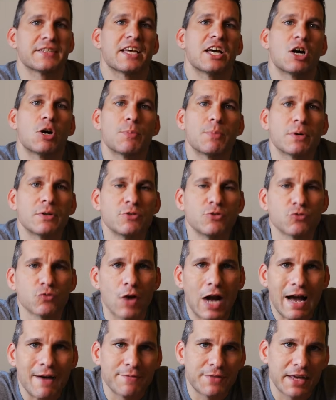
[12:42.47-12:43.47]
help
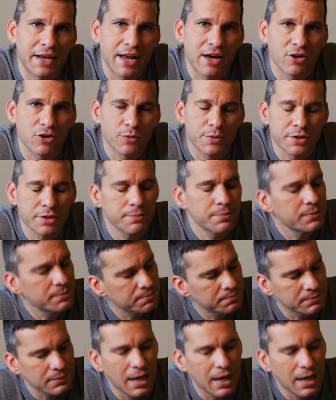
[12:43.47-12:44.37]
drive that algorithm.